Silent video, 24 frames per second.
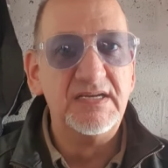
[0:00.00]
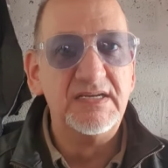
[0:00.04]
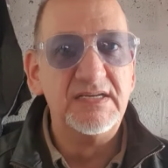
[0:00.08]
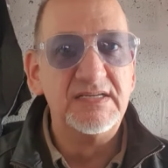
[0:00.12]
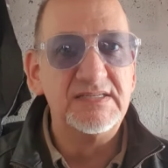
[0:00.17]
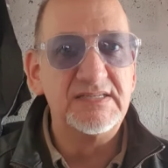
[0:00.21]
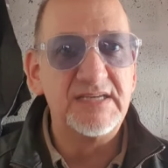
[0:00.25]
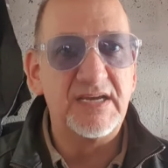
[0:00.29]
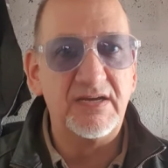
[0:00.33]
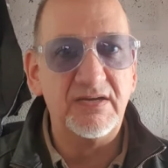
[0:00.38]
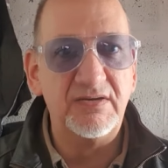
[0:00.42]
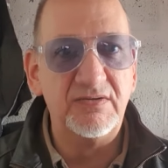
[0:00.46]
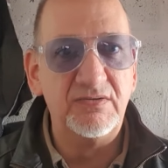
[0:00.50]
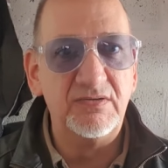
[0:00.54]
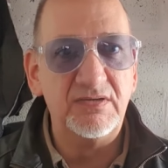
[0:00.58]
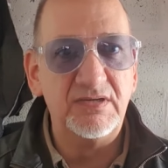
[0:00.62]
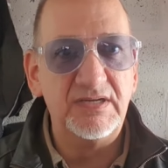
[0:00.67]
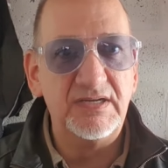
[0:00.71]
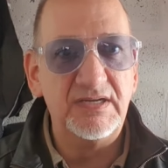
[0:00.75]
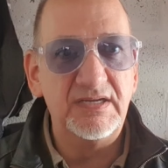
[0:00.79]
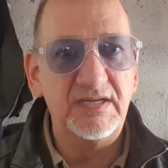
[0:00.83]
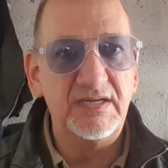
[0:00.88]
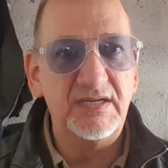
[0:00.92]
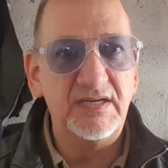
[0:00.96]
So
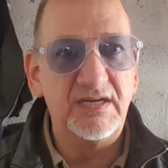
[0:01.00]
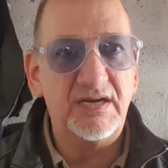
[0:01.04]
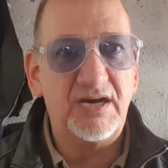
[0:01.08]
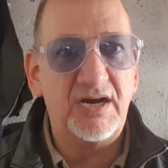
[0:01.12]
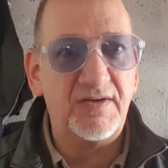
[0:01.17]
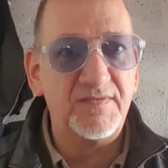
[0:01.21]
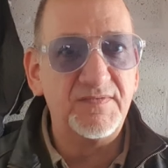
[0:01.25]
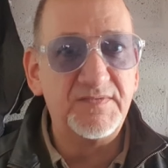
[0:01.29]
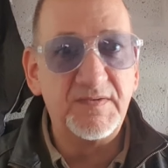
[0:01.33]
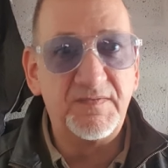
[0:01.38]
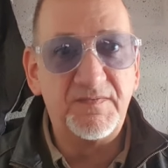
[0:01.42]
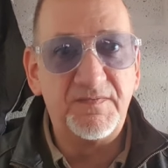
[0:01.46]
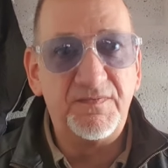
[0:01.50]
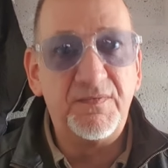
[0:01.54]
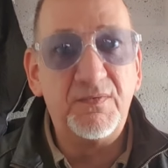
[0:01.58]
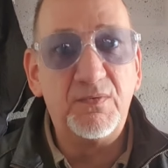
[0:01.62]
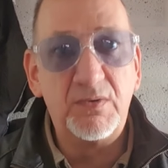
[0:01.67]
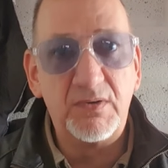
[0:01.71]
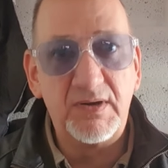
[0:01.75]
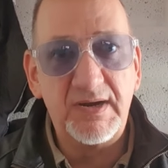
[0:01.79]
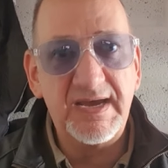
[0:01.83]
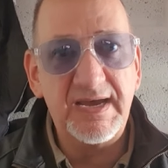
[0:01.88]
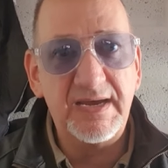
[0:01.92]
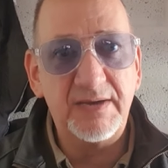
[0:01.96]
after
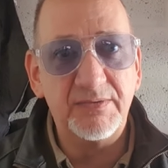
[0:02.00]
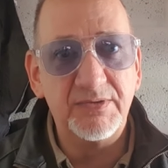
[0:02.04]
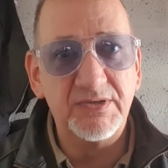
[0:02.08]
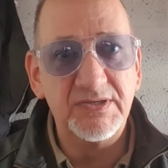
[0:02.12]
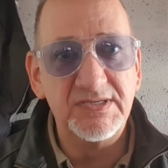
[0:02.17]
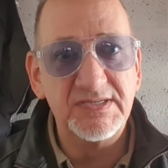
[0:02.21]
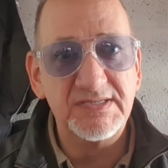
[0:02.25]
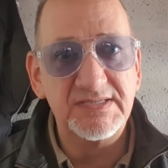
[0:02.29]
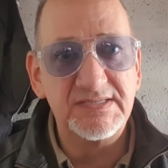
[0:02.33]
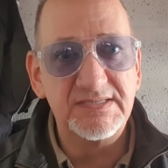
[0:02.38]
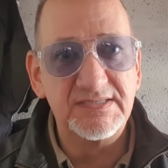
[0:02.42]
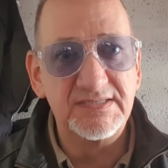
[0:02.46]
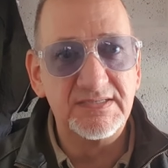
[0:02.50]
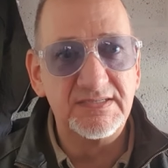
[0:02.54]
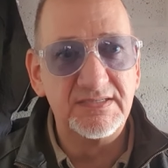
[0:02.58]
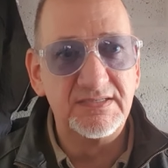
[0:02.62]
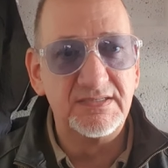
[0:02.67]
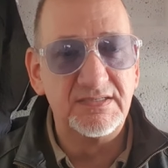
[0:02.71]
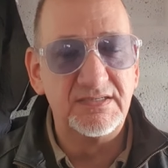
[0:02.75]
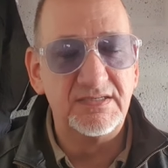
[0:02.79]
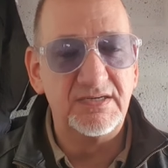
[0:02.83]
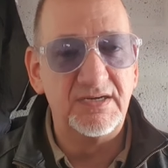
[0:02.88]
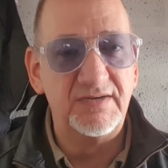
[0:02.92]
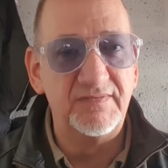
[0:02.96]
4 hours
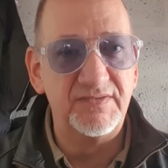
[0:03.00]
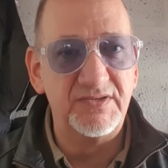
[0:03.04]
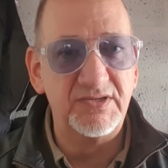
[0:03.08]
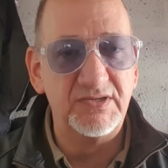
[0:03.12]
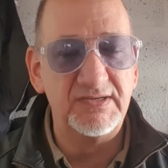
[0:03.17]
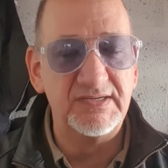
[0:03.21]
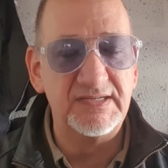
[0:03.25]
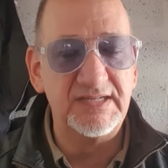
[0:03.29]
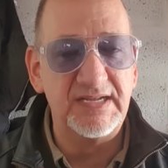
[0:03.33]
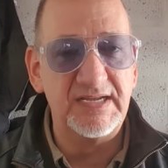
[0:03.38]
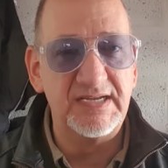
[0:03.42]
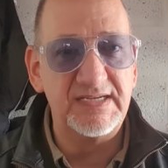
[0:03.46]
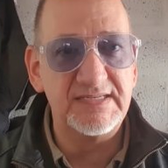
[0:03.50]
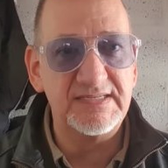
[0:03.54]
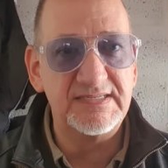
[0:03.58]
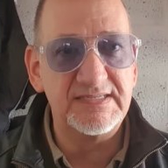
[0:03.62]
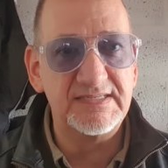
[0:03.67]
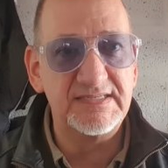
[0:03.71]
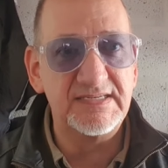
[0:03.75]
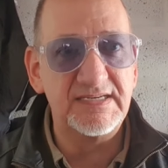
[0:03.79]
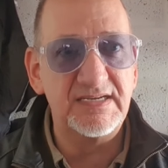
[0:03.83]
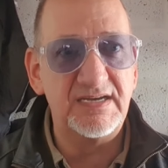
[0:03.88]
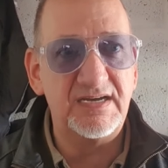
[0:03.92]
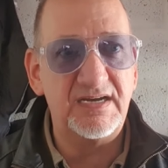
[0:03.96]
of doing
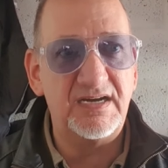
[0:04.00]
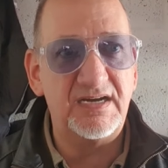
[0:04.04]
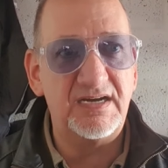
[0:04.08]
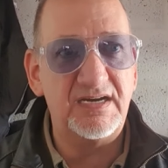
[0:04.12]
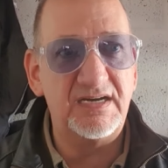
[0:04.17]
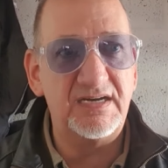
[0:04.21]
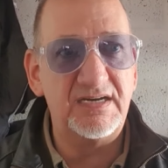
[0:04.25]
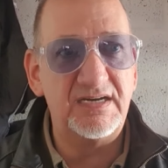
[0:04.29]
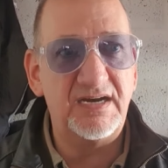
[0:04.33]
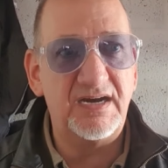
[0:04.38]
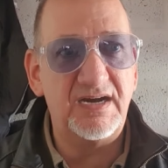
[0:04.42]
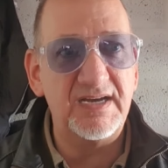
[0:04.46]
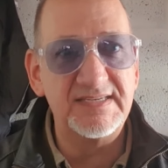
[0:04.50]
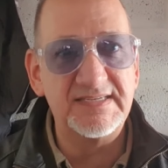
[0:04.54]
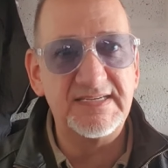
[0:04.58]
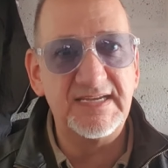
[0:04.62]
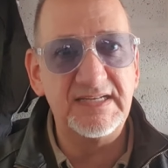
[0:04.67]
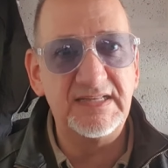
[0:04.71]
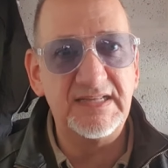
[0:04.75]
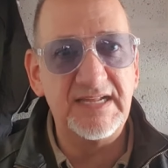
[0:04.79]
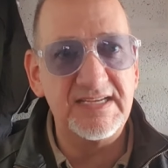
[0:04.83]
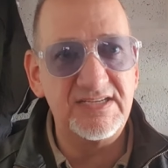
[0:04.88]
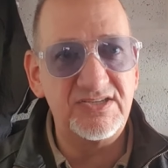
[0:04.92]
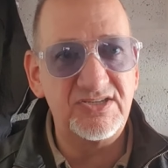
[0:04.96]
this, I
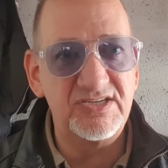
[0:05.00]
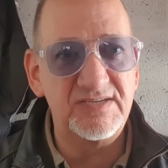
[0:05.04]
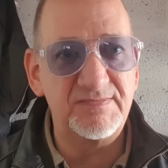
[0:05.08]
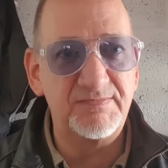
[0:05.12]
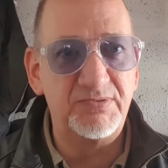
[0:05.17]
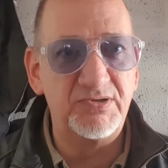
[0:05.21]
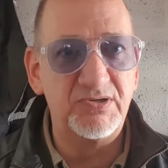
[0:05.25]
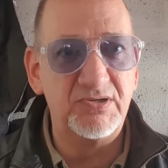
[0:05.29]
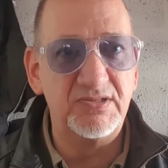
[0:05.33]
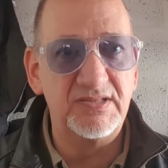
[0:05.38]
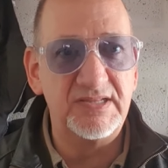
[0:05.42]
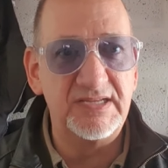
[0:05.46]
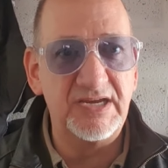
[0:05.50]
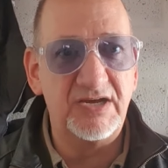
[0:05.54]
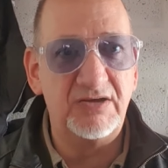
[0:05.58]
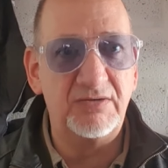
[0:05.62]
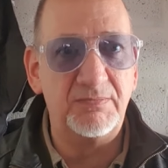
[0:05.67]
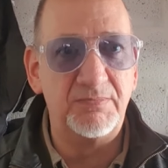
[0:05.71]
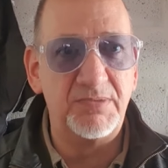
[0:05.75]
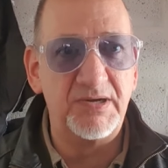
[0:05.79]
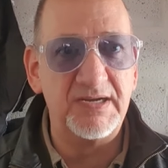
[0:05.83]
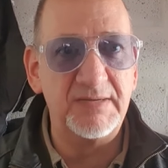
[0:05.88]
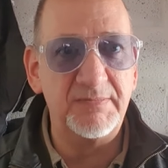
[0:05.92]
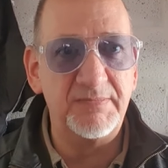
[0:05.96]
said, let's just put the old
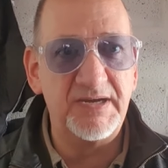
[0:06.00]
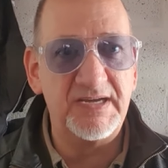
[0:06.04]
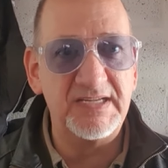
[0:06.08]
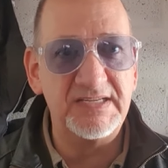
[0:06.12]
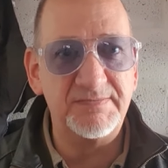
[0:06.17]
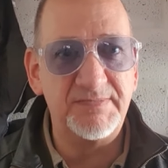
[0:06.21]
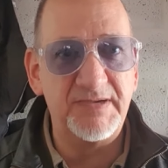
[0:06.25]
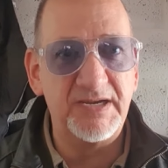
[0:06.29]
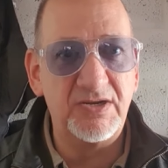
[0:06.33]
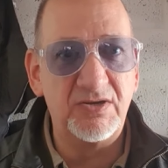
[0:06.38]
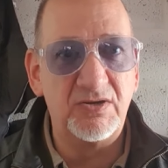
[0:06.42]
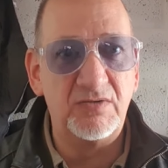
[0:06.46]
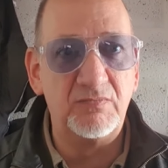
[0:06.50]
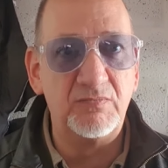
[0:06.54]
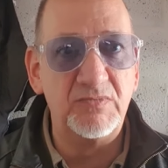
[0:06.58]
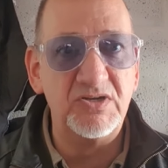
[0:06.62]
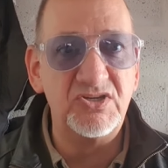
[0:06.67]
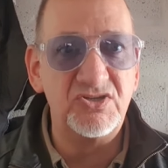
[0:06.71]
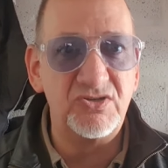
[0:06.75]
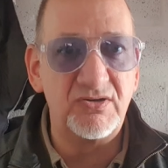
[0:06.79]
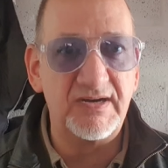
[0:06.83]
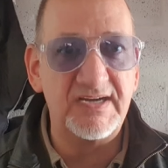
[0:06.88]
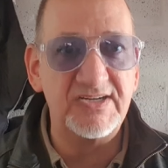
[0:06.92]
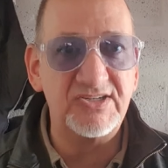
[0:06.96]
brake pads back on,
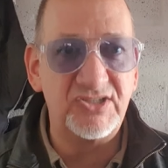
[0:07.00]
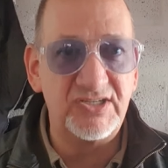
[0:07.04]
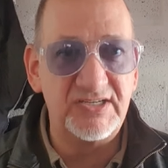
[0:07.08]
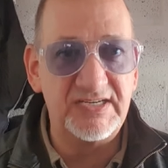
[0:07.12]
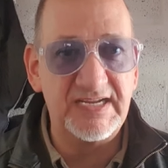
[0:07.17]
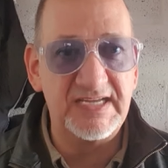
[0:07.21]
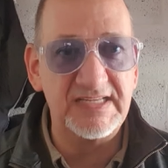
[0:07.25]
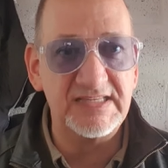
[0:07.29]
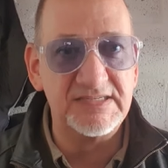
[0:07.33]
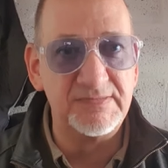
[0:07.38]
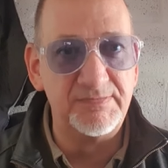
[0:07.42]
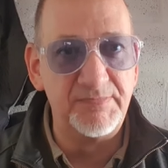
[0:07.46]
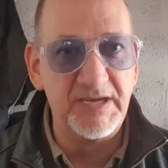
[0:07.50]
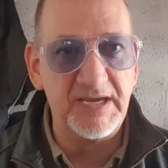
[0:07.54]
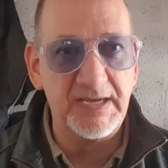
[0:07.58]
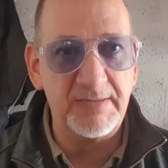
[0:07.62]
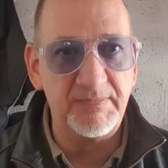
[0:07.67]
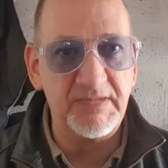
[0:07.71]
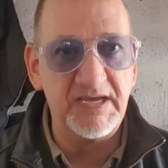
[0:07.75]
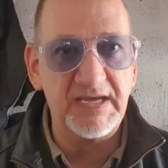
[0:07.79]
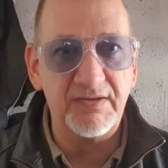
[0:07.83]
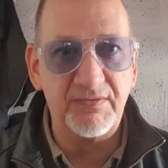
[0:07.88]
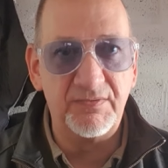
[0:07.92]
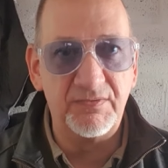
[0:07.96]
which are actually down to bare
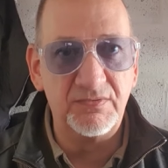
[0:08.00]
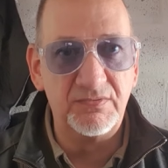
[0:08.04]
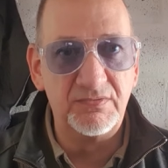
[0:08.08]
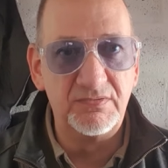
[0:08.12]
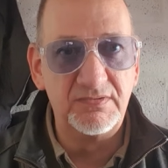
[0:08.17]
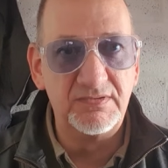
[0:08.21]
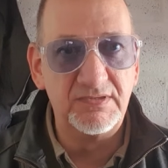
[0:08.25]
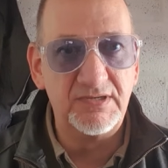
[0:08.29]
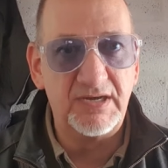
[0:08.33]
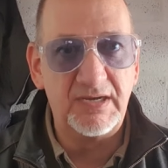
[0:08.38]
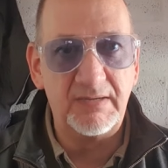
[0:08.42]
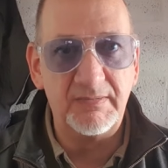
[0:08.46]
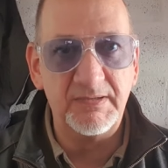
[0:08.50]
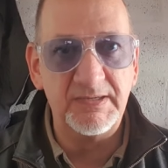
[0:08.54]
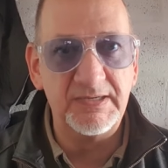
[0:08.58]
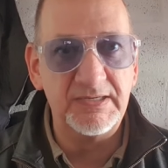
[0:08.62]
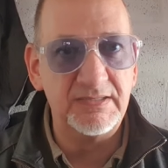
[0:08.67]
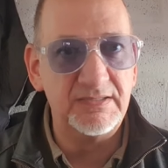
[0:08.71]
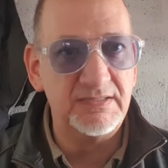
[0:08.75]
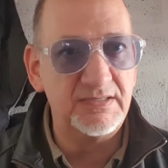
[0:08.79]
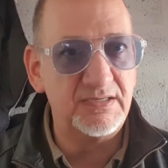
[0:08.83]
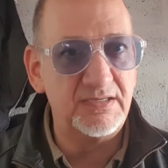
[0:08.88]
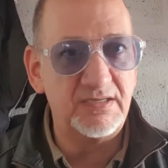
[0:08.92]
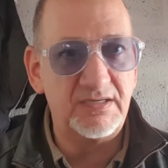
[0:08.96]
metal. I
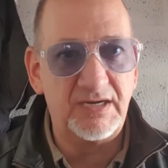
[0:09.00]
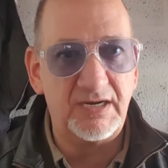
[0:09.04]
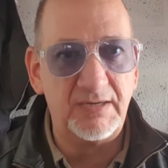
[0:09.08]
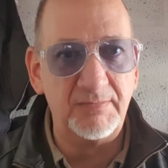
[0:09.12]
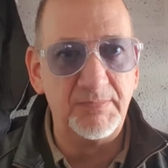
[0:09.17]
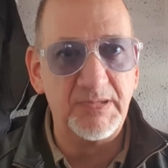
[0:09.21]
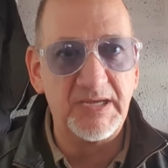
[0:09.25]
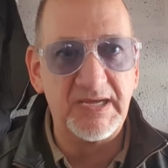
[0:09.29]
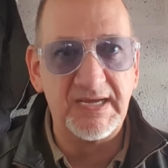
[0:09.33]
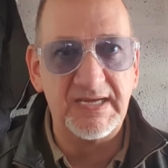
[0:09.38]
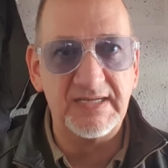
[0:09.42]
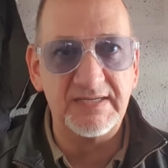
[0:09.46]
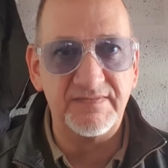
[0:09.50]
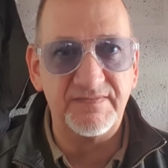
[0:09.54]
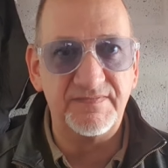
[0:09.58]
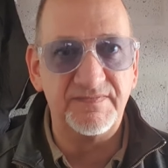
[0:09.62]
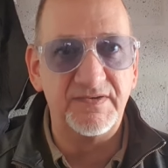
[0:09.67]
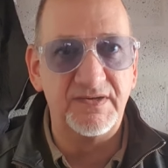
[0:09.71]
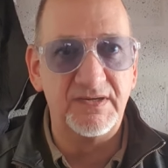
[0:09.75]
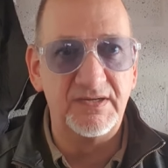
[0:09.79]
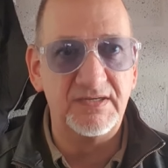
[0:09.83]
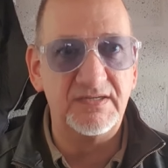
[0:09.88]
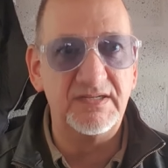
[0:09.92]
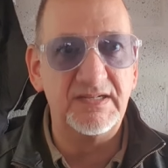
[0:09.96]
mean, I'm bad
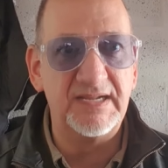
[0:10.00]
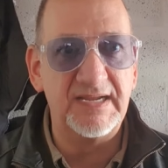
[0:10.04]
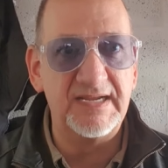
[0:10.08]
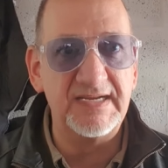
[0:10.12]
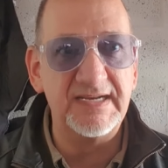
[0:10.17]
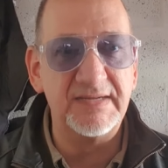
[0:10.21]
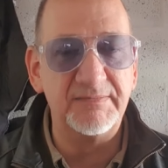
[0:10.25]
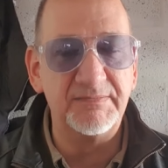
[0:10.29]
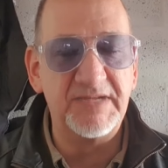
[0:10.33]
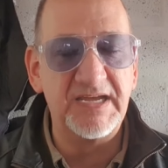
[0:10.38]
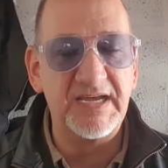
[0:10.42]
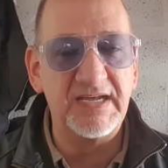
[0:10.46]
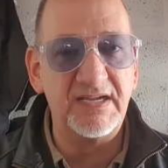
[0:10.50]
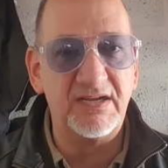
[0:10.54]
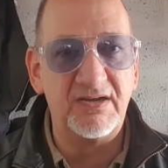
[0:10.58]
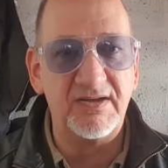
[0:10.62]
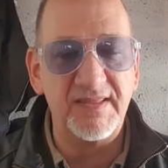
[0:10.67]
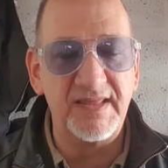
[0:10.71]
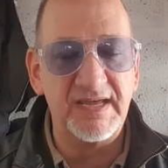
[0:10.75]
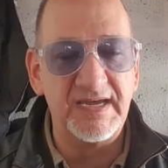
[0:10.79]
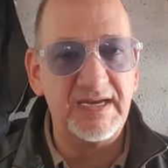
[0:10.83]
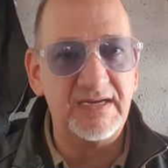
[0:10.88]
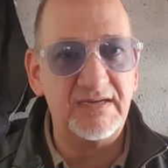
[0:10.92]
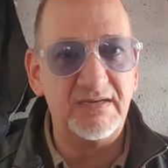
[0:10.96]
for letting him get like
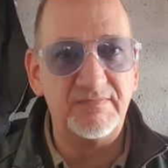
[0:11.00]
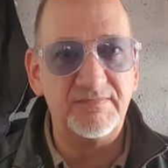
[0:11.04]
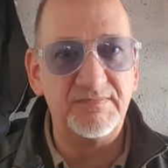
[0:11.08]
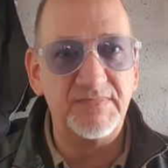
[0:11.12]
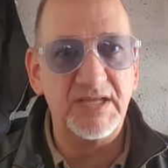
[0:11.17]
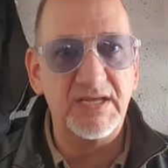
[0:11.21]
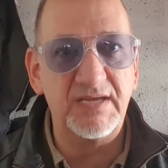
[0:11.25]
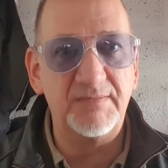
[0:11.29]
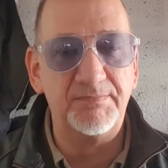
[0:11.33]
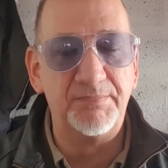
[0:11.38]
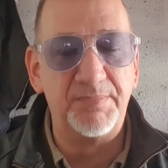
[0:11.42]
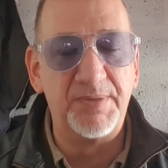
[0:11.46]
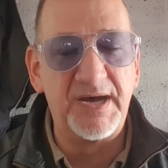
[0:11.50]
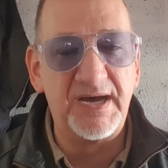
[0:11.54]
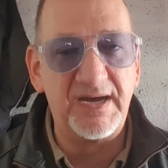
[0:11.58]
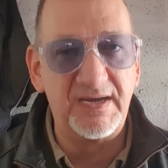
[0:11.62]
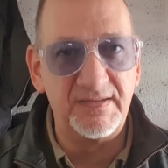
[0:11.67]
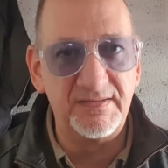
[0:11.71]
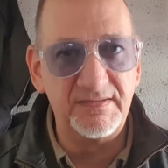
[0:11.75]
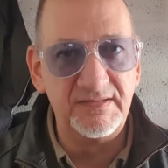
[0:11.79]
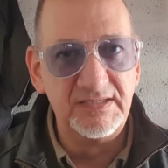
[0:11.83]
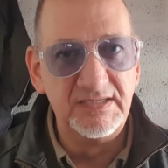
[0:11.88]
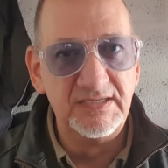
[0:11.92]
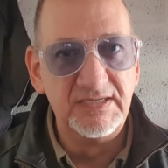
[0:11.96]
that, but